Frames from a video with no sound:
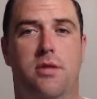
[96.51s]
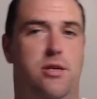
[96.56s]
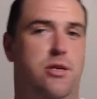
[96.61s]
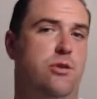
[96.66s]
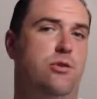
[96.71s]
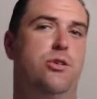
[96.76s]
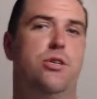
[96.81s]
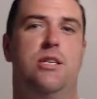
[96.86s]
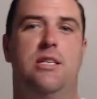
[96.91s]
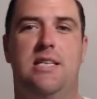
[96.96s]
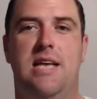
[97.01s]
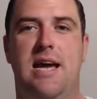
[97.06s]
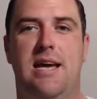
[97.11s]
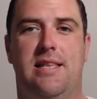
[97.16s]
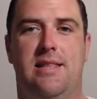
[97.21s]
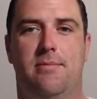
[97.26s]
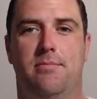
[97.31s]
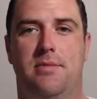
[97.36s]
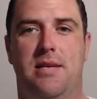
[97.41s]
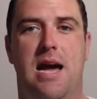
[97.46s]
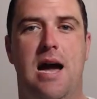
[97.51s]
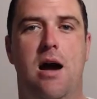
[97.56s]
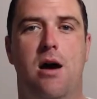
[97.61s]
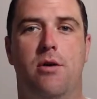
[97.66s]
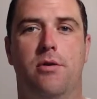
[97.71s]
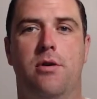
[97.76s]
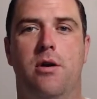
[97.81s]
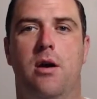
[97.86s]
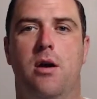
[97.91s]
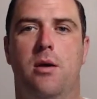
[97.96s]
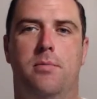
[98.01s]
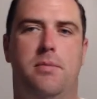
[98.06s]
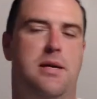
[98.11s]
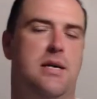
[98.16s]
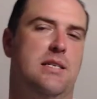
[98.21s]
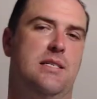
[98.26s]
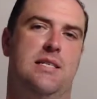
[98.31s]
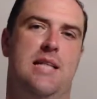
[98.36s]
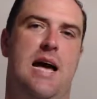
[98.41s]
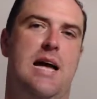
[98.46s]
that you should take them down
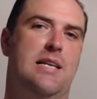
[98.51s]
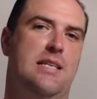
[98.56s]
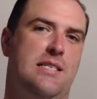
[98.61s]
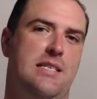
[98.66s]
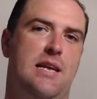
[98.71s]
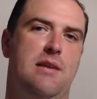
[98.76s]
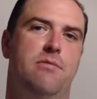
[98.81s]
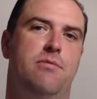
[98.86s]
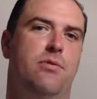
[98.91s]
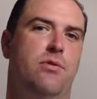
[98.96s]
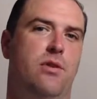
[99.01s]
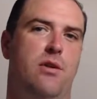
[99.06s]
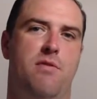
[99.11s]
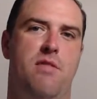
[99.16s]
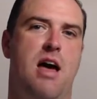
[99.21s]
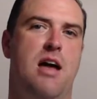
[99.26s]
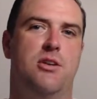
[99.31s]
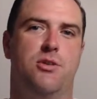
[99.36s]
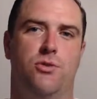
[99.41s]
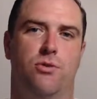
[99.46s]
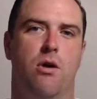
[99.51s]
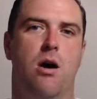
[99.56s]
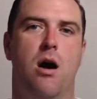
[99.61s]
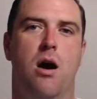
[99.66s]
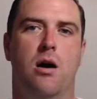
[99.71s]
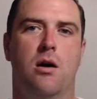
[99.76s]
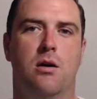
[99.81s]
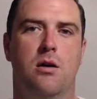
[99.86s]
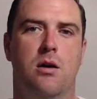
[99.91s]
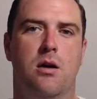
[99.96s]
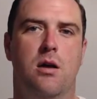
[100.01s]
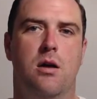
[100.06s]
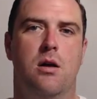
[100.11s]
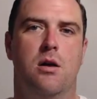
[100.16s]
because that's sinful and that's wrong.